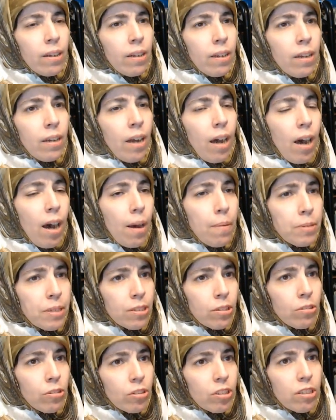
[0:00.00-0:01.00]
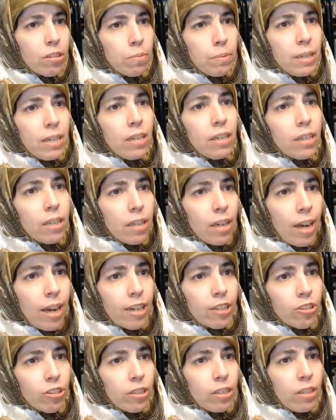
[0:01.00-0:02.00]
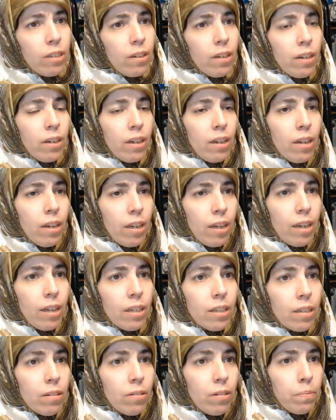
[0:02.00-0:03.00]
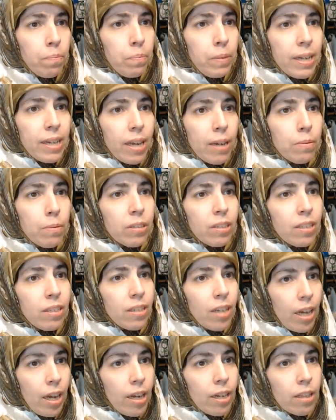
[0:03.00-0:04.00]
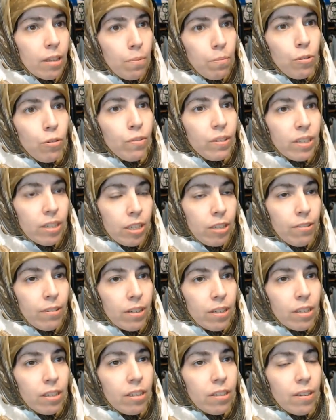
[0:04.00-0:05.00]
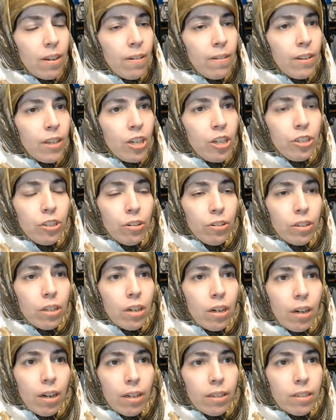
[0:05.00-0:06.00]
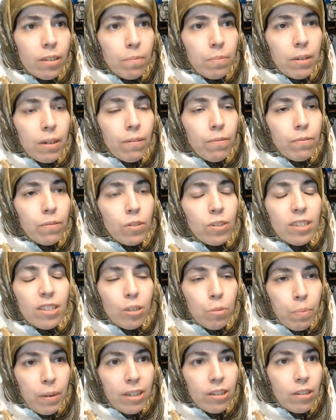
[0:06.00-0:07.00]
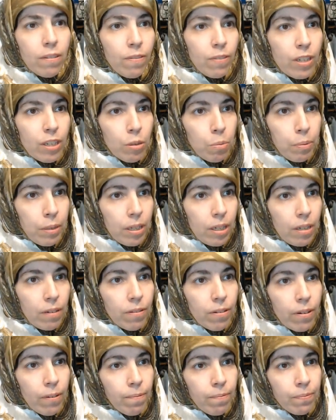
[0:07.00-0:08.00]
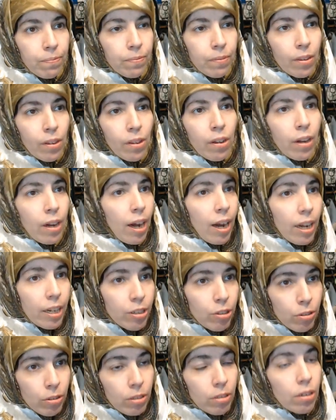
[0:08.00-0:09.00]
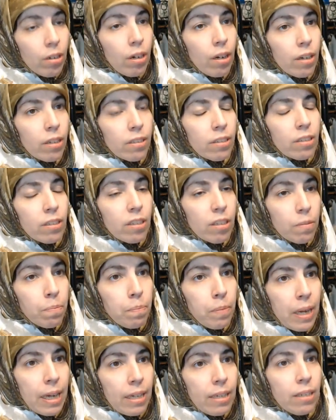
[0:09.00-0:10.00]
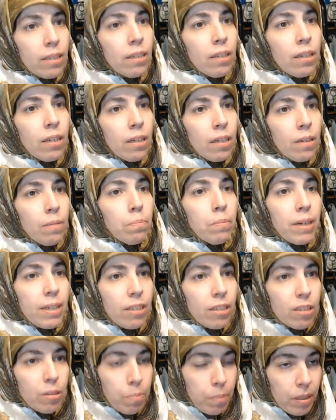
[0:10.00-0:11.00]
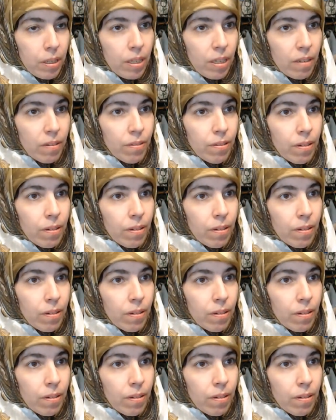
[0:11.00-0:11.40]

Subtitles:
obstacles to me actually being able to take the movie seriously is, the concept of suspension of disbelief. I could not suspend my disbelief.